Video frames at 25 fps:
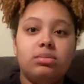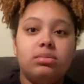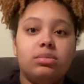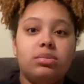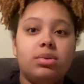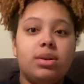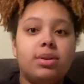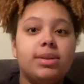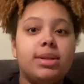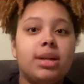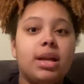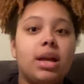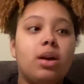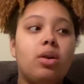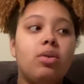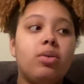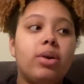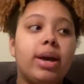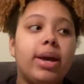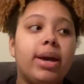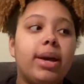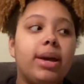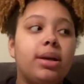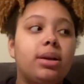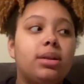So I was like,
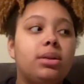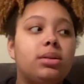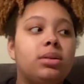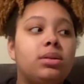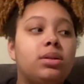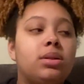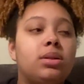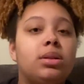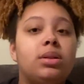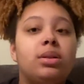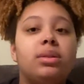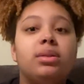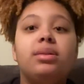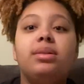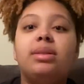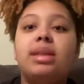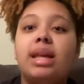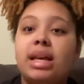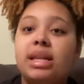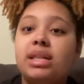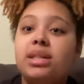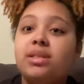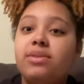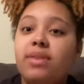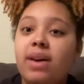okay,
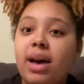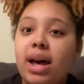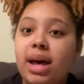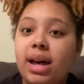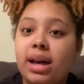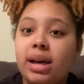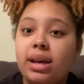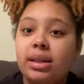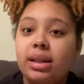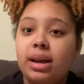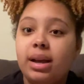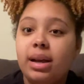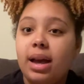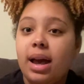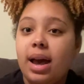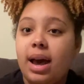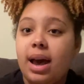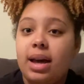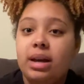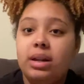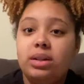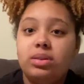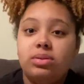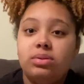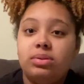that's fine. Like,
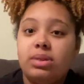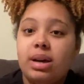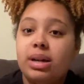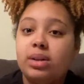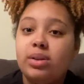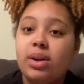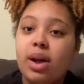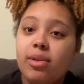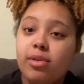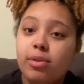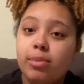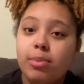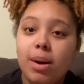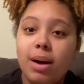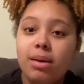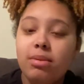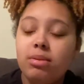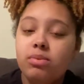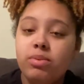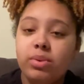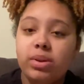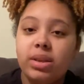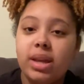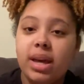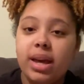I don't have a problem
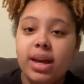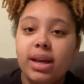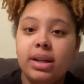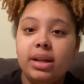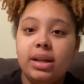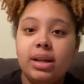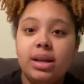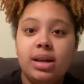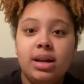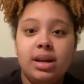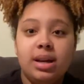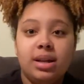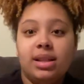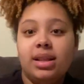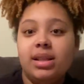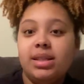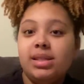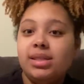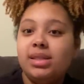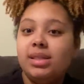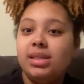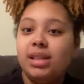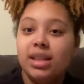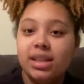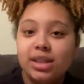with that. Let's
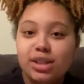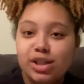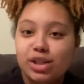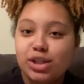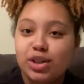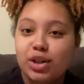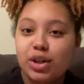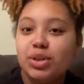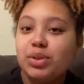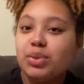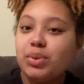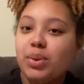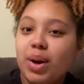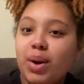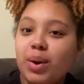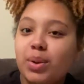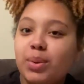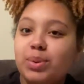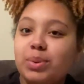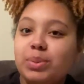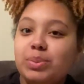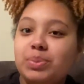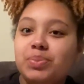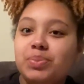get this show on the road.